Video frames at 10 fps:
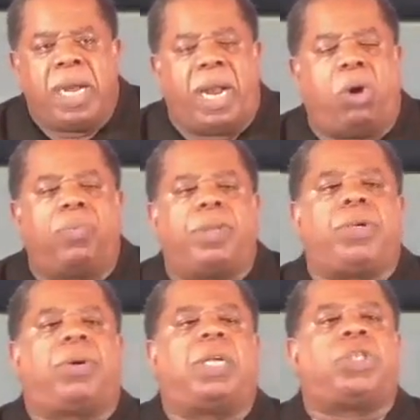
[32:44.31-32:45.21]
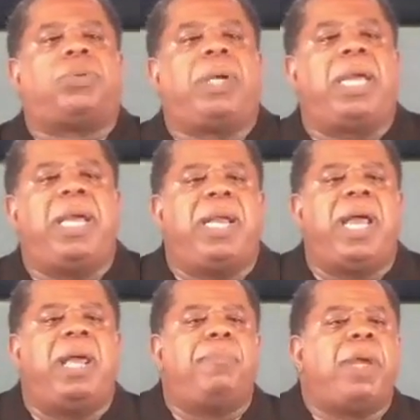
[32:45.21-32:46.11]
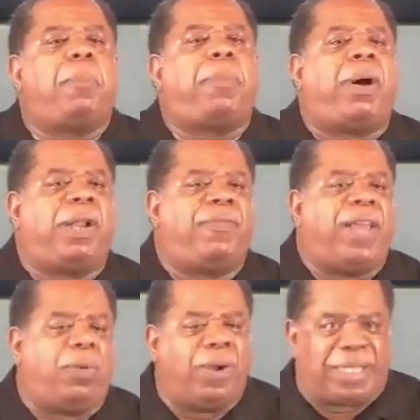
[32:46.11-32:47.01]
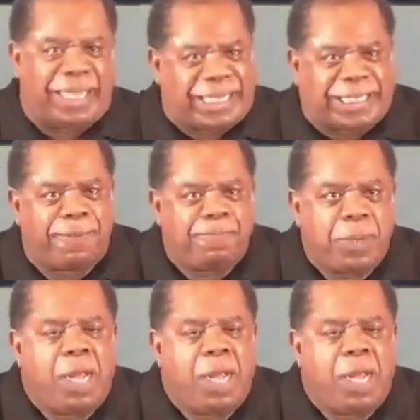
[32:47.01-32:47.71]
And I hope that you could tune in and be a part of that with us.